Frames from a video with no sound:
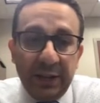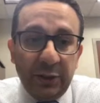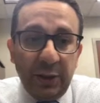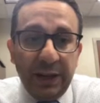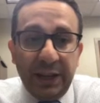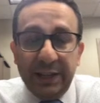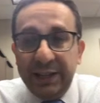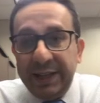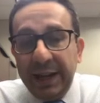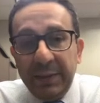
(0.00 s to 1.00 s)
So again,
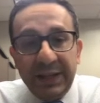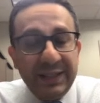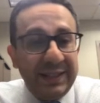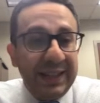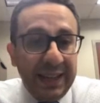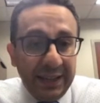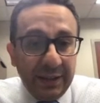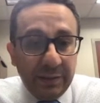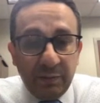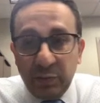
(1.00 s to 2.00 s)
the timing is delayed.